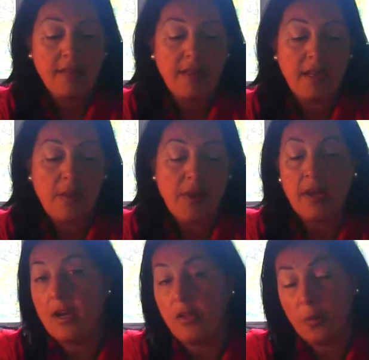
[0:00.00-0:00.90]
they come on
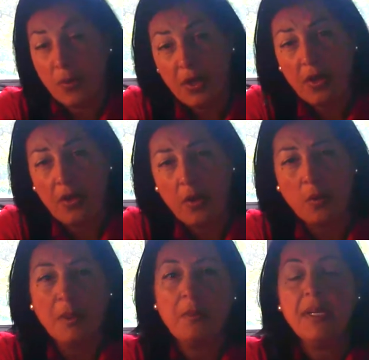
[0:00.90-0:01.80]
another bill, or
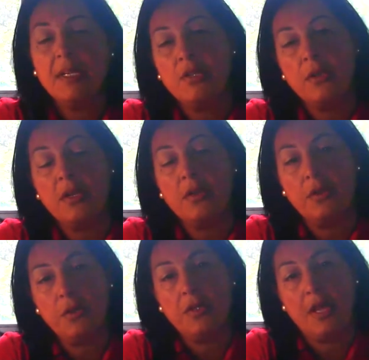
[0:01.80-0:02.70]
we
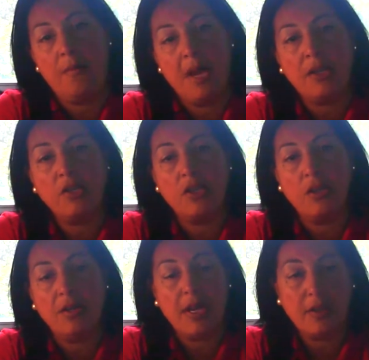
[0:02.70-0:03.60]
reintroduce them next
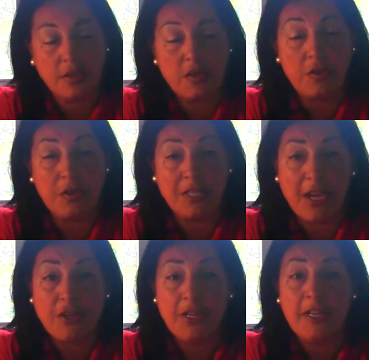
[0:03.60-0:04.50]
year in next year's
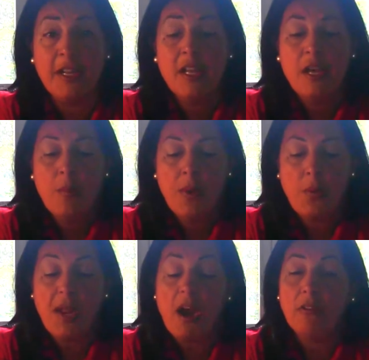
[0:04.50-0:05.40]
session. But
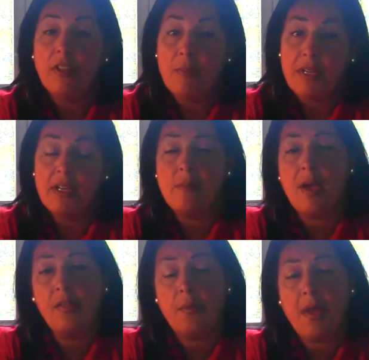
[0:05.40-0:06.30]
we are limited
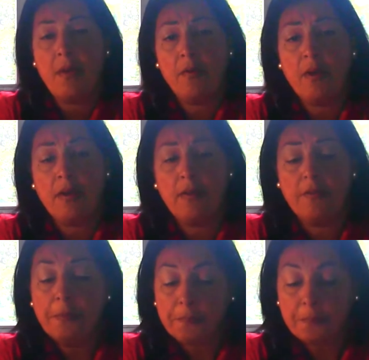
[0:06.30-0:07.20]
about the amount of
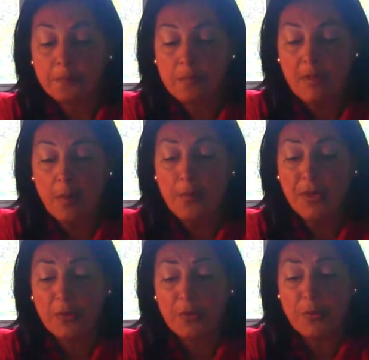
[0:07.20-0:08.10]

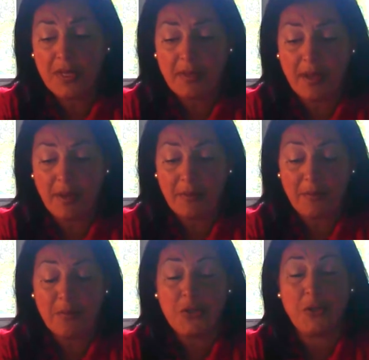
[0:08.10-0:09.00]
bills we uh,
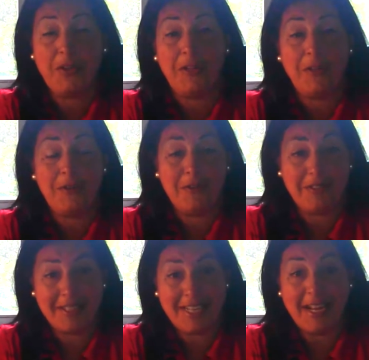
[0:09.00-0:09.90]
matriculated over to
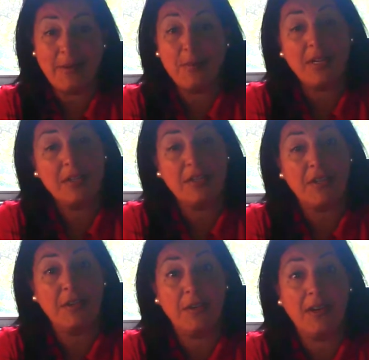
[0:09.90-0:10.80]
the Senate because
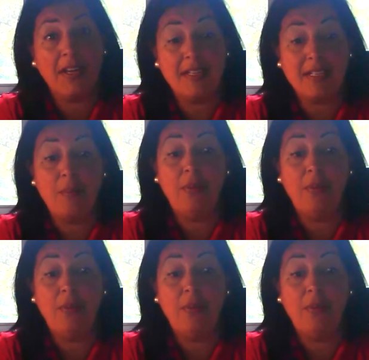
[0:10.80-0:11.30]
there is a